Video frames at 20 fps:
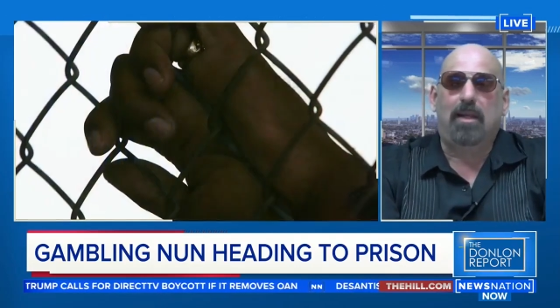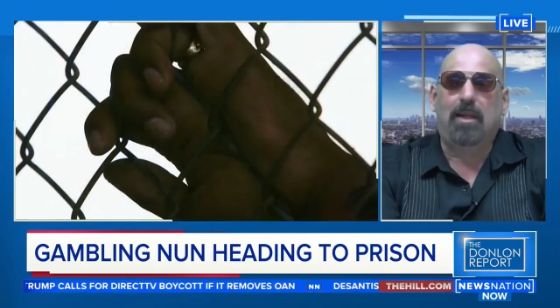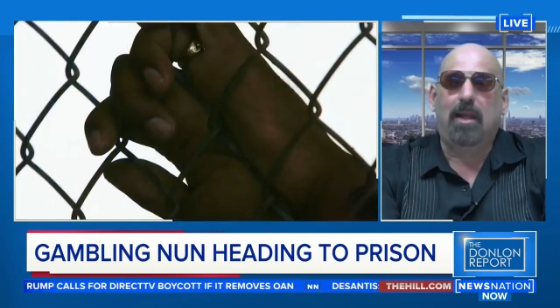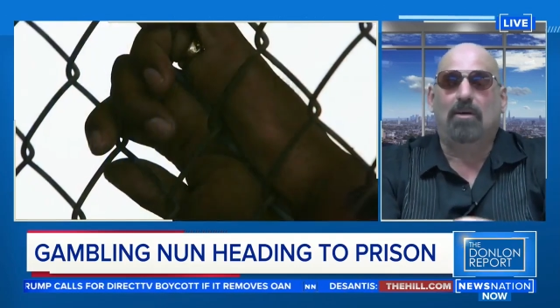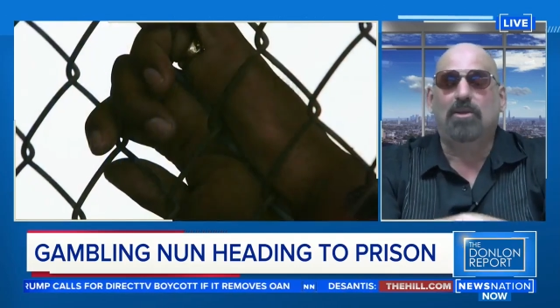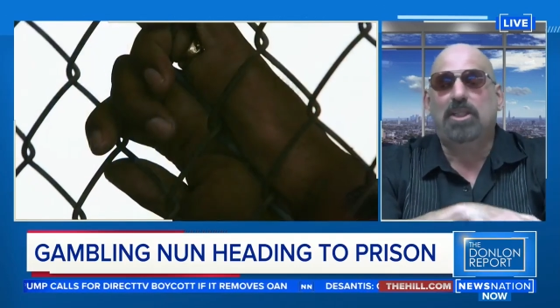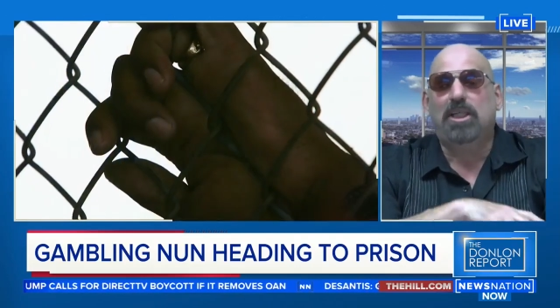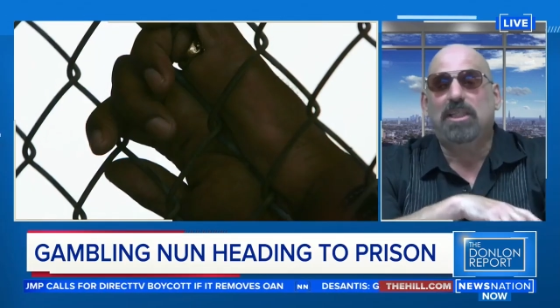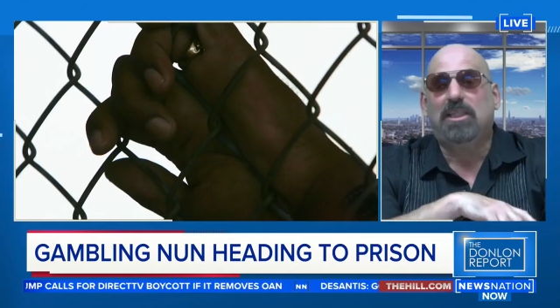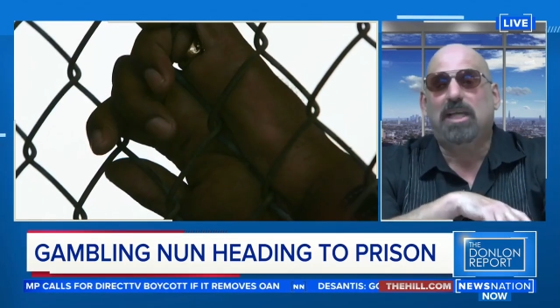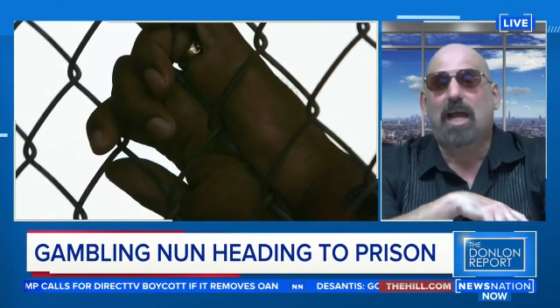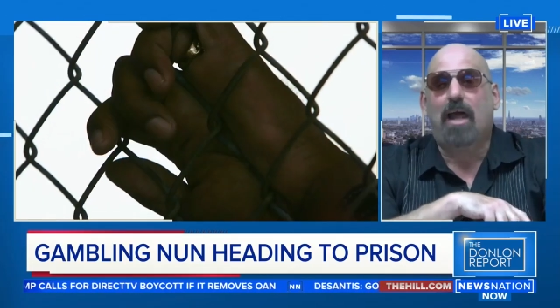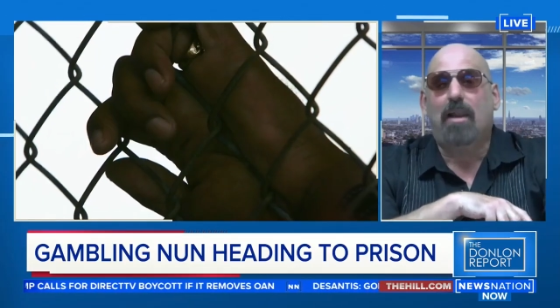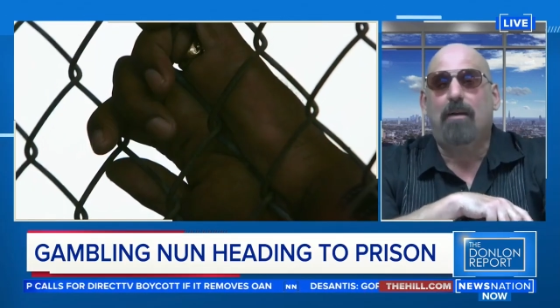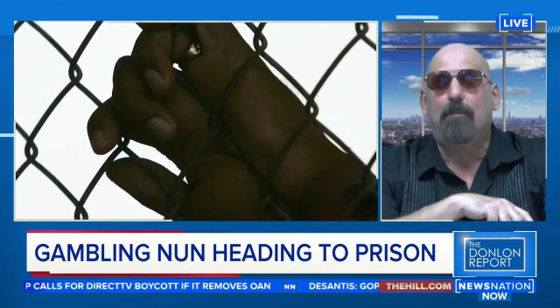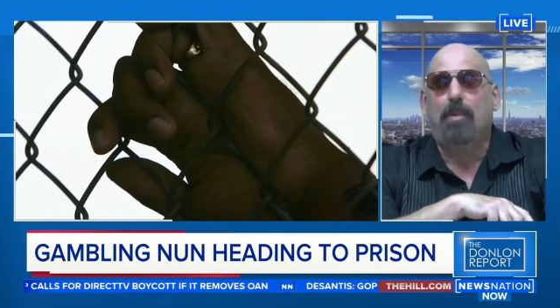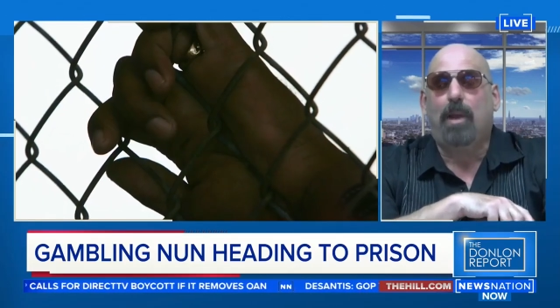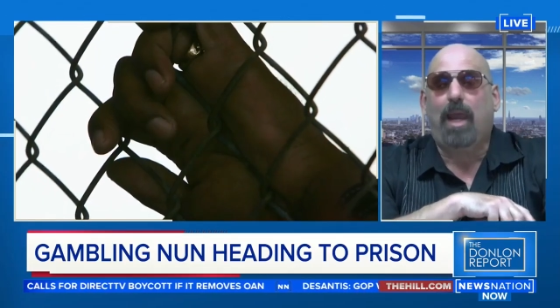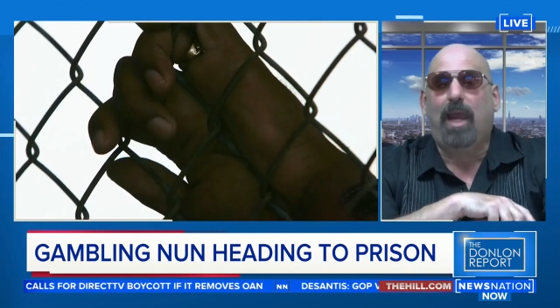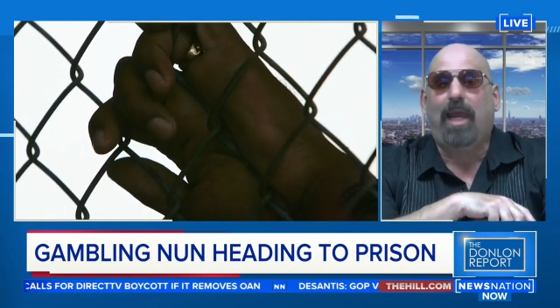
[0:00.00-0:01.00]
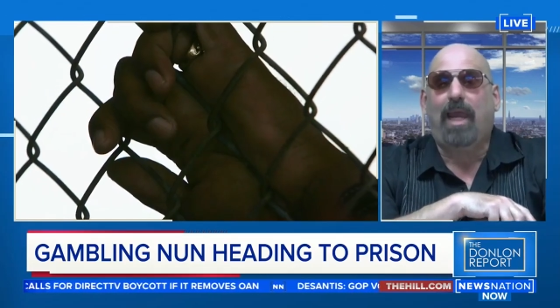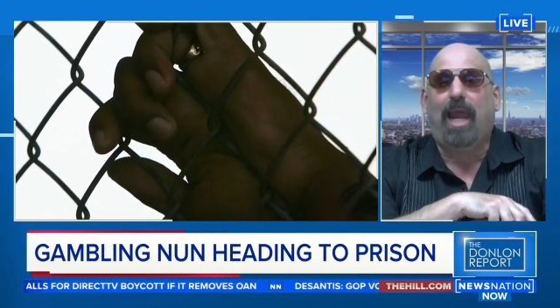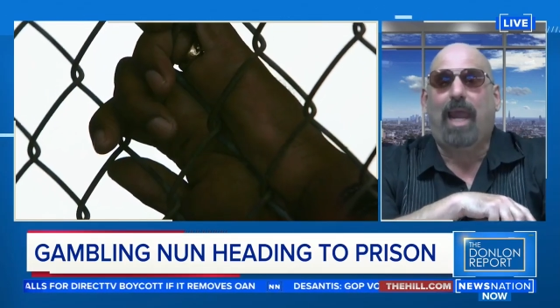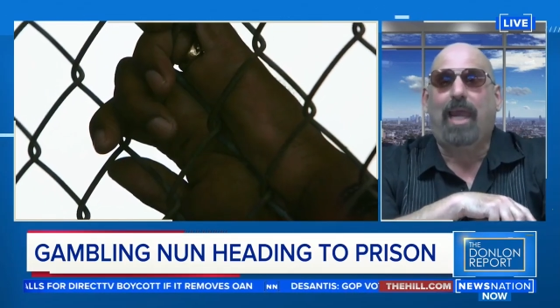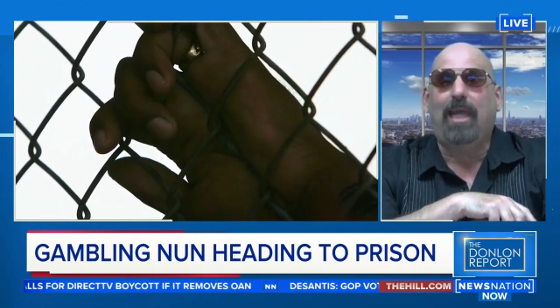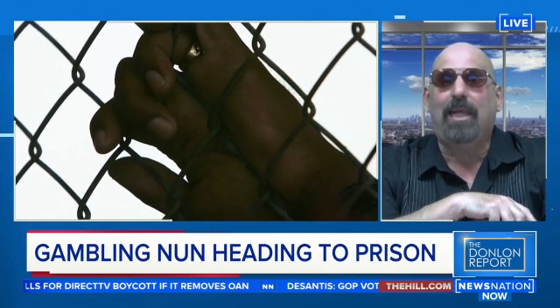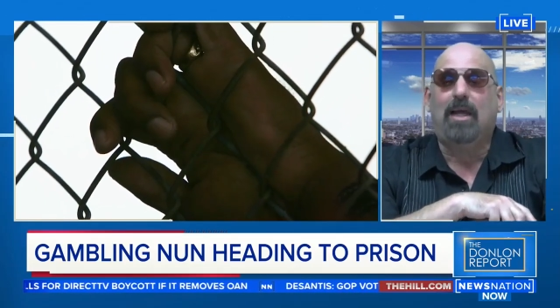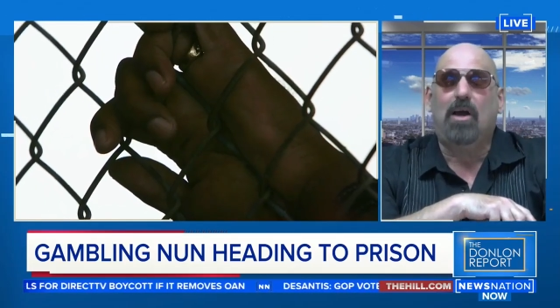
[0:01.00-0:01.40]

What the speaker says: Now, she's got to pay